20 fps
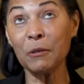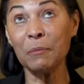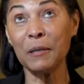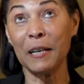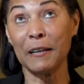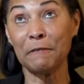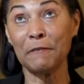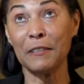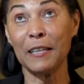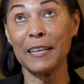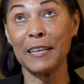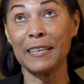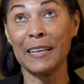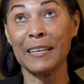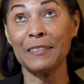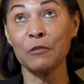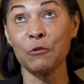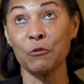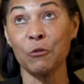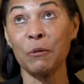but I feel like
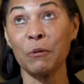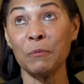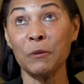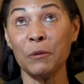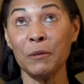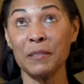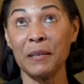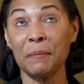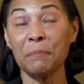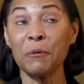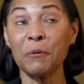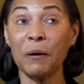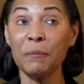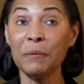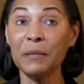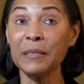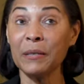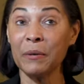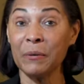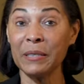as normal as I'm
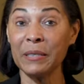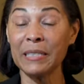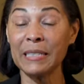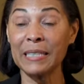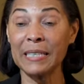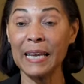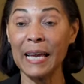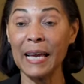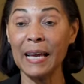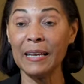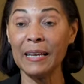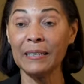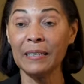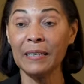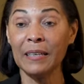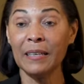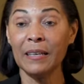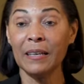probably going to get,